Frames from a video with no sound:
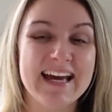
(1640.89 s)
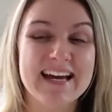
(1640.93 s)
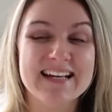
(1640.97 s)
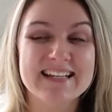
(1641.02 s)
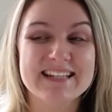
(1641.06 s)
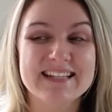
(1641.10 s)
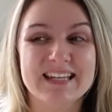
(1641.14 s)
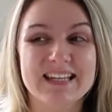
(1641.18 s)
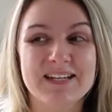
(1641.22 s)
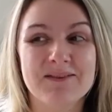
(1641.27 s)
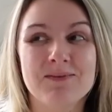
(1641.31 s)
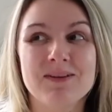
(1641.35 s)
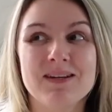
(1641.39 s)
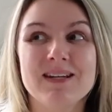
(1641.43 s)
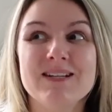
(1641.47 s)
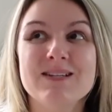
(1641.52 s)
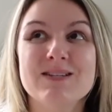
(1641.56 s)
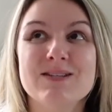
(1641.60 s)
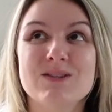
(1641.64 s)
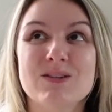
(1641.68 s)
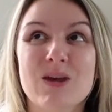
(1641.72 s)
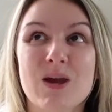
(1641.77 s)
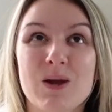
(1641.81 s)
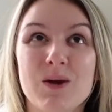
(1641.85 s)
It's going to be
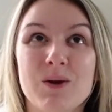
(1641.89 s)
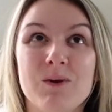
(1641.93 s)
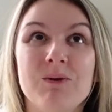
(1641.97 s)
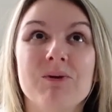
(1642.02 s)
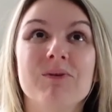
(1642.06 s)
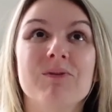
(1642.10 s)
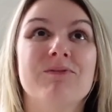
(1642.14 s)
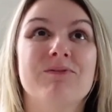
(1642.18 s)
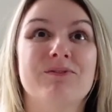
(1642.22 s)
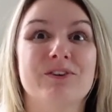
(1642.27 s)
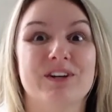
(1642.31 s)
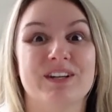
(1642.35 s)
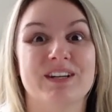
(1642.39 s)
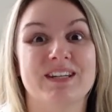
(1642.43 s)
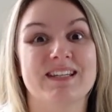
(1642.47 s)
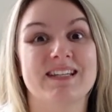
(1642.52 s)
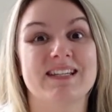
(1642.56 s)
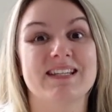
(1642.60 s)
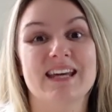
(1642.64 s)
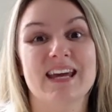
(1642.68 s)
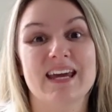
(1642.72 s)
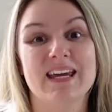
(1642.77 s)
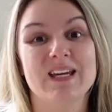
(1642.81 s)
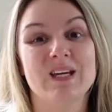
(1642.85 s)
so fun
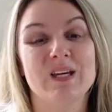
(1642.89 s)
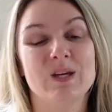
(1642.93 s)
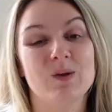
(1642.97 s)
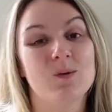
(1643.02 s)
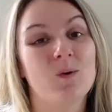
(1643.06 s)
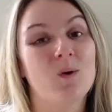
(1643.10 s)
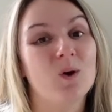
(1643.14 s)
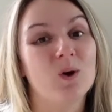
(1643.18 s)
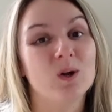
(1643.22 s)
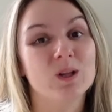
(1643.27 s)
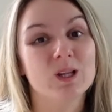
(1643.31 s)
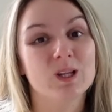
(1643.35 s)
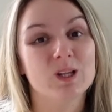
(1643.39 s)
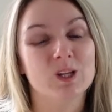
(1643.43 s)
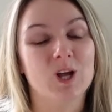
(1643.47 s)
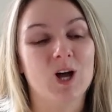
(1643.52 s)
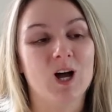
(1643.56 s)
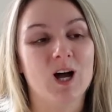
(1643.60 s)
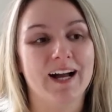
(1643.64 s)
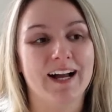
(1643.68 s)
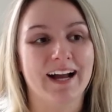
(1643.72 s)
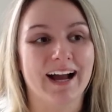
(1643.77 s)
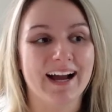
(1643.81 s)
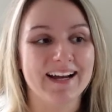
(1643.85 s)
to take you all
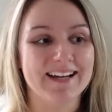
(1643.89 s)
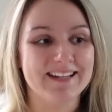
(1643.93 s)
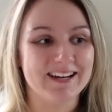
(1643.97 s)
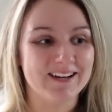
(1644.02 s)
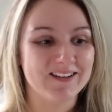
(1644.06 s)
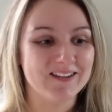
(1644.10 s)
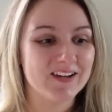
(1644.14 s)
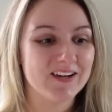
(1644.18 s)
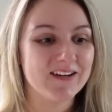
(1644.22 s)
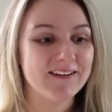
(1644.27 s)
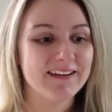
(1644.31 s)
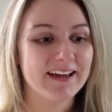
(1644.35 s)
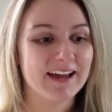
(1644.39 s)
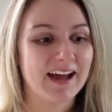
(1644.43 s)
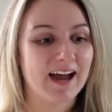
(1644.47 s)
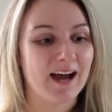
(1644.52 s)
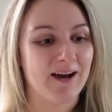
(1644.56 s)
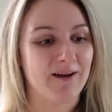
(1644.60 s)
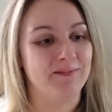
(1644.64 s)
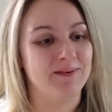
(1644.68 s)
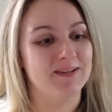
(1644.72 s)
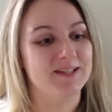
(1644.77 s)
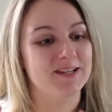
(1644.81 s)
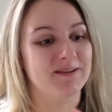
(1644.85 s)
along. I don't know yet
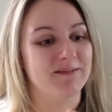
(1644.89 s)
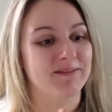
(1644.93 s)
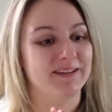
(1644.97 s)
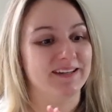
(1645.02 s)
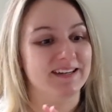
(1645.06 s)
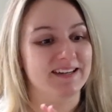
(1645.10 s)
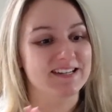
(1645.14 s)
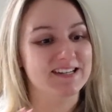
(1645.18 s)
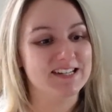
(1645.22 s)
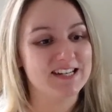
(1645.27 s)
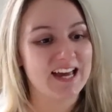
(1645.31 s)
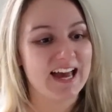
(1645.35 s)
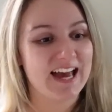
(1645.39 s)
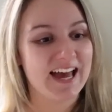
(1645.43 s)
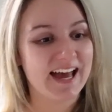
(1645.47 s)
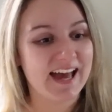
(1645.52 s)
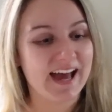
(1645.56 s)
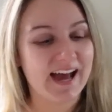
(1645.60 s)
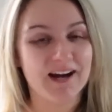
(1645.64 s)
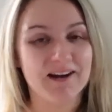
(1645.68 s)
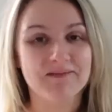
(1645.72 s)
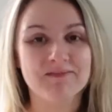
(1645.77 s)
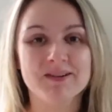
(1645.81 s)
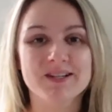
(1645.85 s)
how much I'm going to
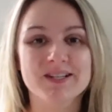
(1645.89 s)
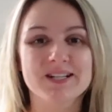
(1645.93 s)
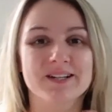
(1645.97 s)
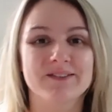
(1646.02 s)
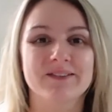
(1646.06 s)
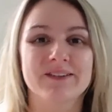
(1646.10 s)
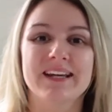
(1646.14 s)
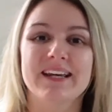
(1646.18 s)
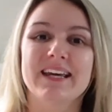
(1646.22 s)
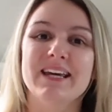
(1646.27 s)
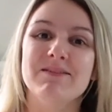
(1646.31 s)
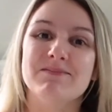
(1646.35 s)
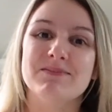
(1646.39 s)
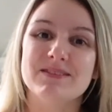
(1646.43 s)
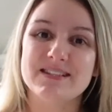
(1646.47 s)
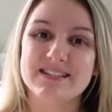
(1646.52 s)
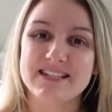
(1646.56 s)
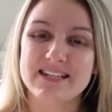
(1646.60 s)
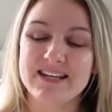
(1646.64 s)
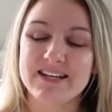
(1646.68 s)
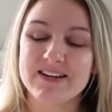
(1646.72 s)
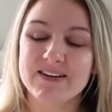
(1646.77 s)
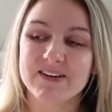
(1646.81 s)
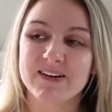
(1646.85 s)
share, how much I want to keep a
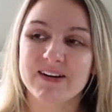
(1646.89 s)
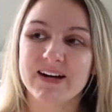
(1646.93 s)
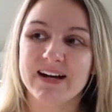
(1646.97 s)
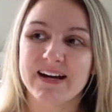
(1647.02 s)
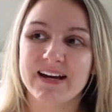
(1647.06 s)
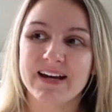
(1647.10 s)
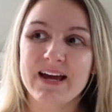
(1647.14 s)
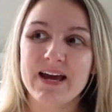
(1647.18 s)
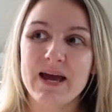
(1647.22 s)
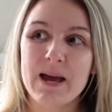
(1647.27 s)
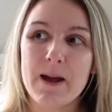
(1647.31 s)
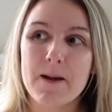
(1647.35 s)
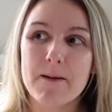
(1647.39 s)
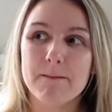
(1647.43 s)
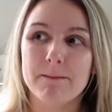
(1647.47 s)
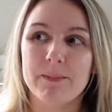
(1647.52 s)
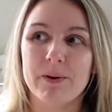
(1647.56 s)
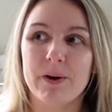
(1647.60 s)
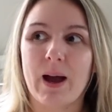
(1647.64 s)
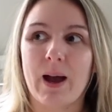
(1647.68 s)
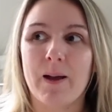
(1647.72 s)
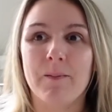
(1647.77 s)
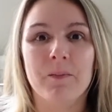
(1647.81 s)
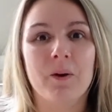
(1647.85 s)
secret,
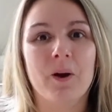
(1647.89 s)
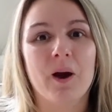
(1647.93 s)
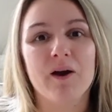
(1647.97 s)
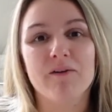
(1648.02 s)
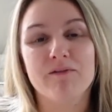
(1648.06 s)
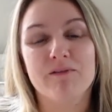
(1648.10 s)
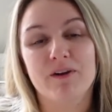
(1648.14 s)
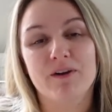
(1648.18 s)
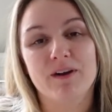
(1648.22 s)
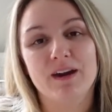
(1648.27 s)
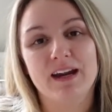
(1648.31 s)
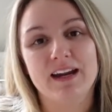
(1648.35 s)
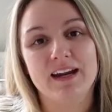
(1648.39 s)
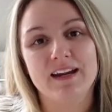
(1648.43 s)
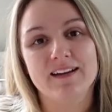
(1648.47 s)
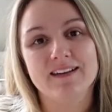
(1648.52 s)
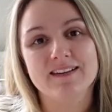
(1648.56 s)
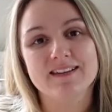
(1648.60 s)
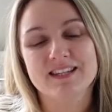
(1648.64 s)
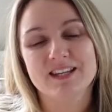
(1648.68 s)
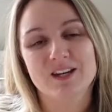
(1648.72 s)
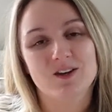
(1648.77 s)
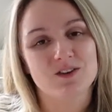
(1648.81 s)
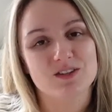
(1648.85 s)
but I'm not a very
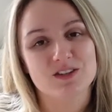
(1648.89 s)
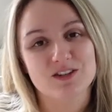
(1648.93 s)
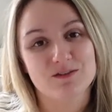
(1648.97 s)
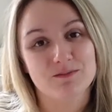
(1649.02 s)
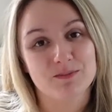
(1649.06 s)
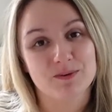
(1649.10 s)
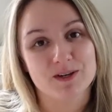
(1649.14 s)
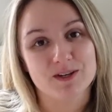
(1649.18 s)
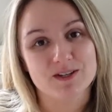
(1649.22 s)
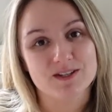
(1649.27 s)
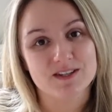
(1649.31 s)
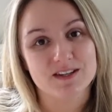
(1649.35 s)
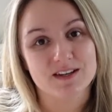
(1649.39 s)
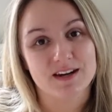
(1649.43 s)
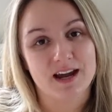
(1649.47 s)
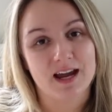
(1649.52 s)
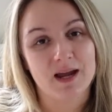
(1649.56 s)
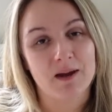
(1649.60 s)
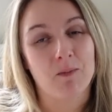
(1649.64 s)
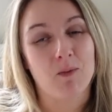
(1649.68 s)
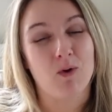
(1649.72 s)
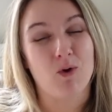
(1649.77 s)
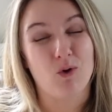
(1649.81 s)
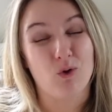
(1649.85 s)
secretive person. I
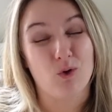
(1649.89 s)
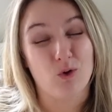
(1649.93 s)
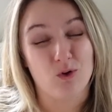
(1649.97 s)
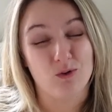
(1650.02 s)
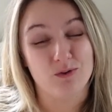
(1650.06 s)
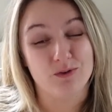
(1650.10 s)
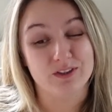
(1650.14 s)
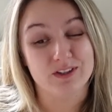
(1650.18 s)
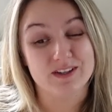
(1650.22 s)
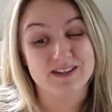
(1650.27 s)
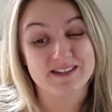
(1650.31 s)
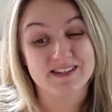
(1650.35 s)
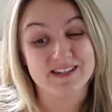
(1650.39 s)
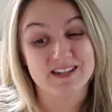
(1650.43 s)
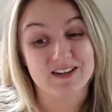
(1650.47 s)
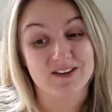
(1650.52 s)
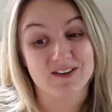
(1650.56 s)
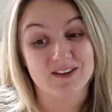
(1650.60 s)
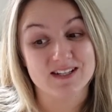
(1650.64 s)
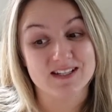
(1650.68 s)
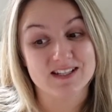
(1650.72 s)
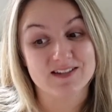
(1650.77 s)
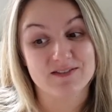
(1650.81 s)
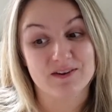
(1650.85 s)
am awful at
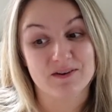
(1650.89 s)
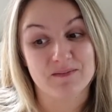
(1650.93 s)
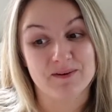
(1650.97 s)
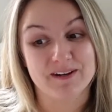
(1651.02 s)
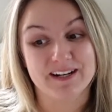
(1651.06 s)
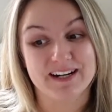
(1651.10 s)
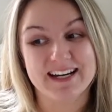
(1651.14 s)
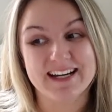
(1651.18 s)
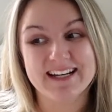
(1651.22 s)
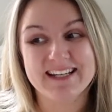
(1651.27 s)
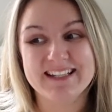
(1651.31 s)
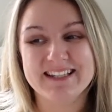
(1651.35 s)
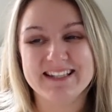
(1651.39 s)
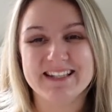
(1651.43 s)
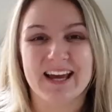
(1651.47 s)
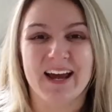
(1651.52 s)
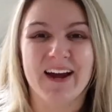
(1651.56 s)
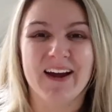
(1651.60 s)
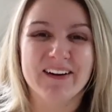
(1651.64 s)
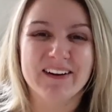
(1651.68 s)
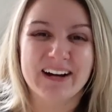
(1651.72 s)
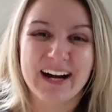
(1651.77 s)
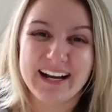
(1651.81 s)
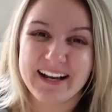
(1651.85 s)
secrets if I'm honest, so
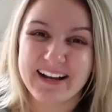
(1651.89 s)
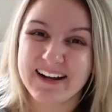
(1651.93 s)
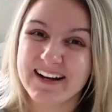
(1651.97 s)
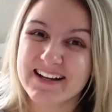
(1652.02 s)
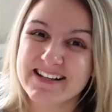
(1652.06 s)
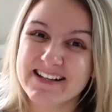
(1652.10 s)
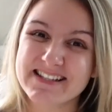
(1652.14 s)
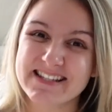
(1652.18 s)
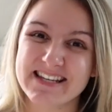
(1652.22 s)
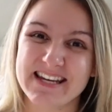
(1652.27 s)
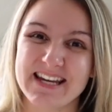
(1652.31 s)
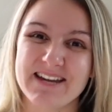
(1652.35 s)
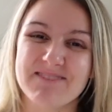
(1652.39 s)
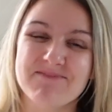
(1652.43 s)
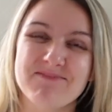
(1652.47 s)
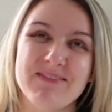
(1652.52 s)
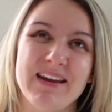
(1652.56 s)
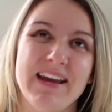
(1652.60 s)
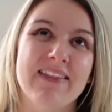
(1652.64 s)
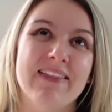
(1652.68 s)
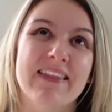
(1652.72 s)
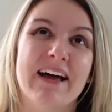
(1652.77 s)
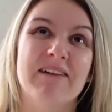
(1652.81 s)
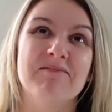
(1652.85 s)
I can't see it
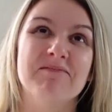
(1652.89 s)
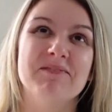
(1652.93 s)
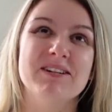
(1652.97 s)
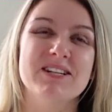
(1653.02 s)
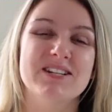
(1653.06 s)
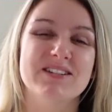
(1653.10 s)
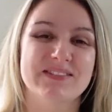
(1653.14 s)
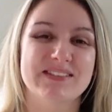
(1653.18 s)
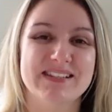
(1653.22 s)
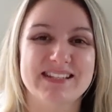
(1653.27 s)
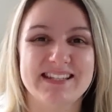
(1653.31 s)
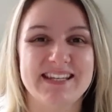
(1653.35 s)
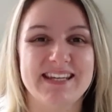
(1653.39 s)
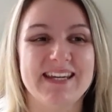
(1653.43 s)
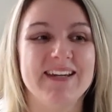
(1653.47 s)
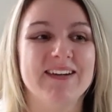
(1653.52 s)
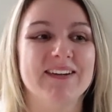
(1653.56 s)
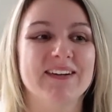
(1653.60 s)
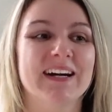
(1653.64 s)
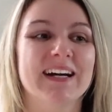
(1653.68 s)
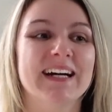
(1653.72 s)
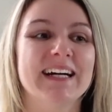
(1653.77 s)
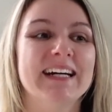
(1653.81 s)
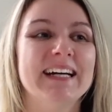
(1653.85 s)
being that much of a
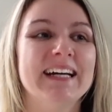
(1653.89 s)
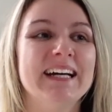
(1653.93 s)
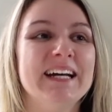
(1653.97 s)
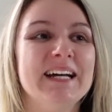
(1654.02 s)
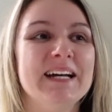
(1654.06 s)
secret.